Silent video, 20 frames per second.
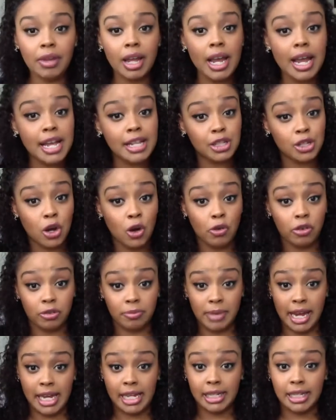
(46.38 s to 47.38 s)
It's go from
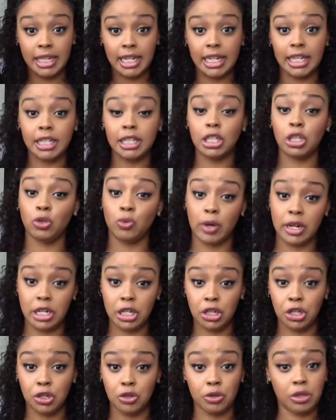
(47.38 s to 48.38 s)
18 to
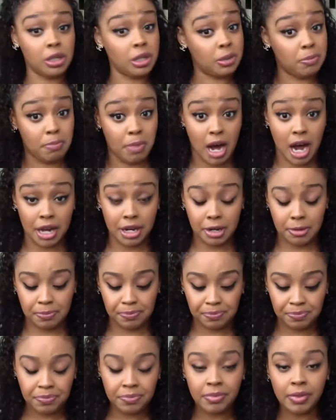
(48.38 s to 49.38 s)
22 is at the
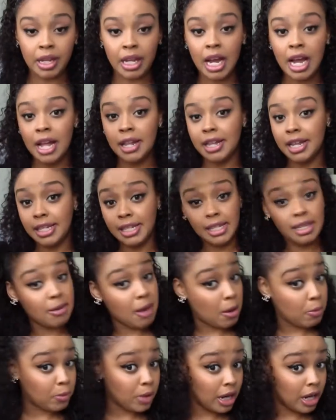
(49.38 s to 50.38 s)
bottom. This is what
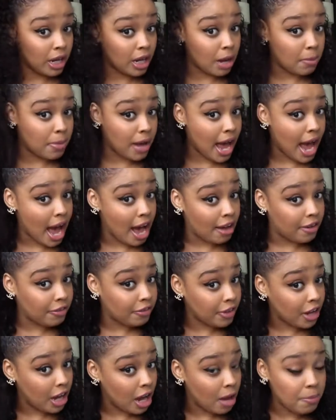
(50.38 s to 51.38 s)
I'm wearing, up a
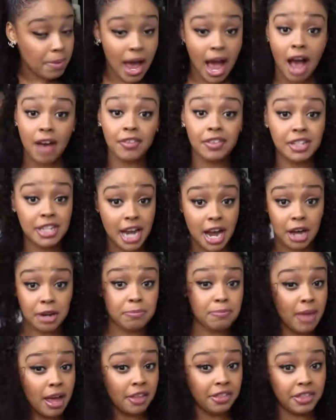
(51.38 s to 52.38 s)
half up, half
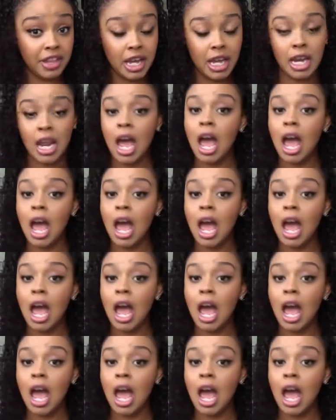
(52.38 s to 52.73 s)
down method.